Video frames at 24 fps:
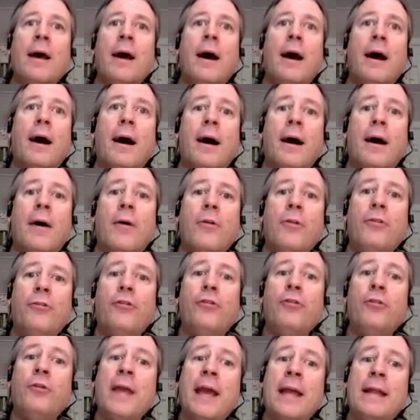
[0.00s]

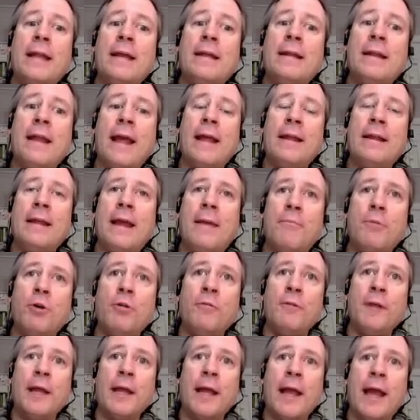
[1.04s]
to get in and get
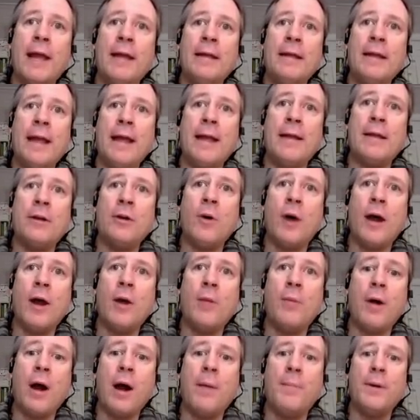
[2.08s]
moving and
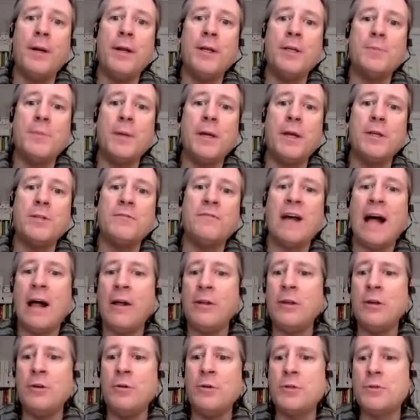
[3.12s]
acquire properties, because
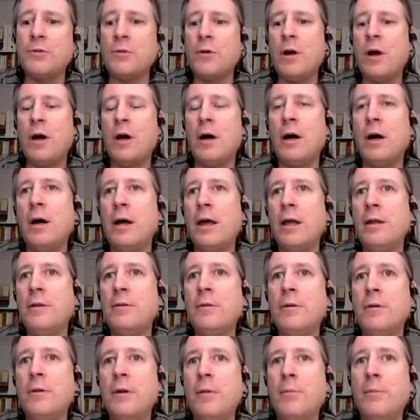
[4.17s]
values
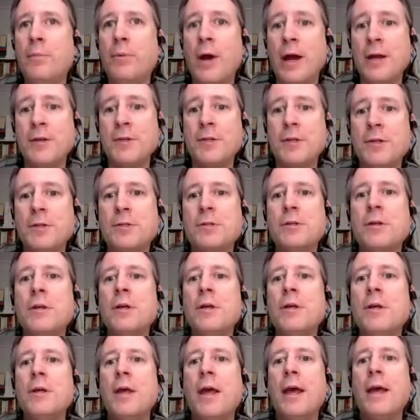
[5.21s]
and prices
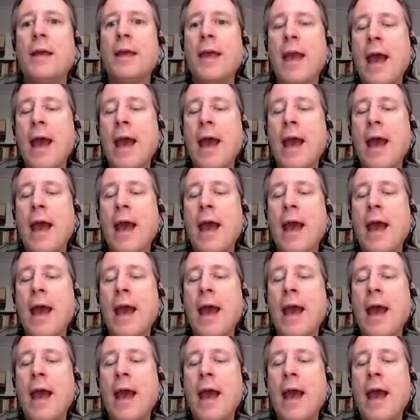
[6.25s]
and